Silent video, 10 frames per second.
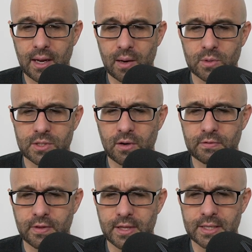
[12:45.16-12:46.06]
it was
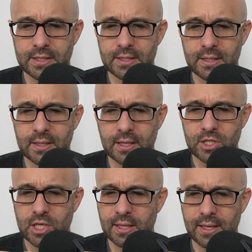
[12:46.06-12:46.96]
not for this that
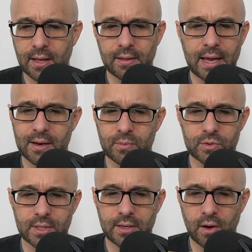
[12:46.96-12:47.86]
she and the other
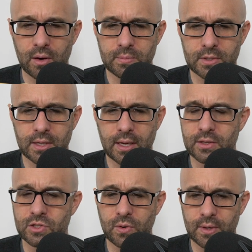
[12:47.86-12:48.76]
animals had hoped
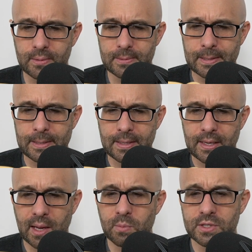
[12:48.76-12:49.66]
and toiled.
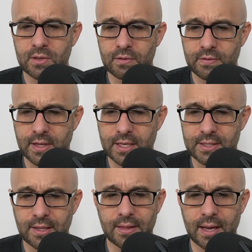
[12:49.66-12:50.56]
It was not for
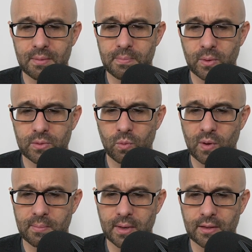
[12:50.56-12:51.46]
this that they had built the
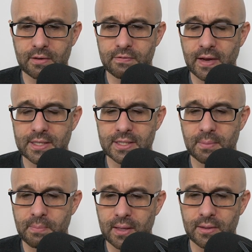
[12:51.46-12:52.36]
windmill and faced
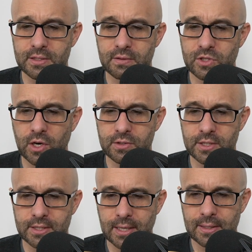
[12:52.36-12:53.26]
the pellets of
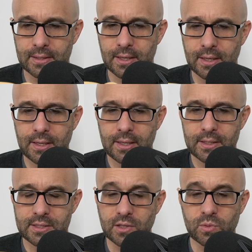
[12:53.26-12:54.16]
Jones's gun.
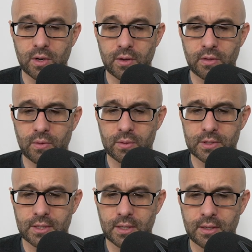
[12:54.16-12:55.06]
Such were her
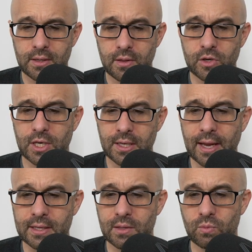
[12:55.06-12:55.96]
thoughts, though she
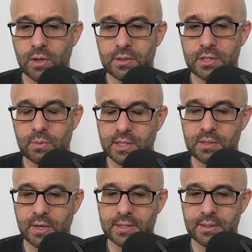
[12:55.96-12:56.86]
lacked the words to
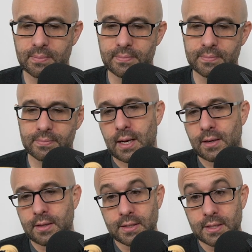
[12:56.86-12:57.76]
express them. And
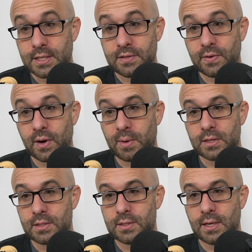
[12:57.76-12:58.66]
I think this is very
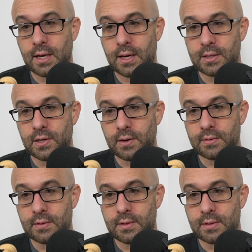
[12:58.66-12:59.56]
much,
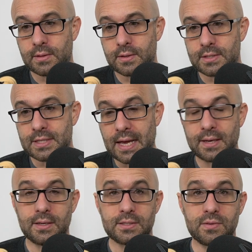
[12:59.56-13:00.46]
the
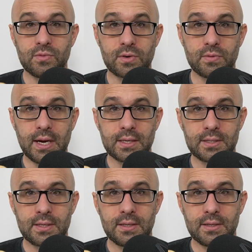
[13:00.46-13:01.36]
sadness and
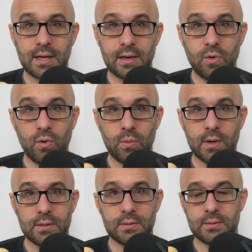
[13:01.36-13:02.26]
regret that
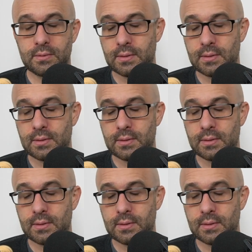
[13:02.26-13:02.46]
Orwell,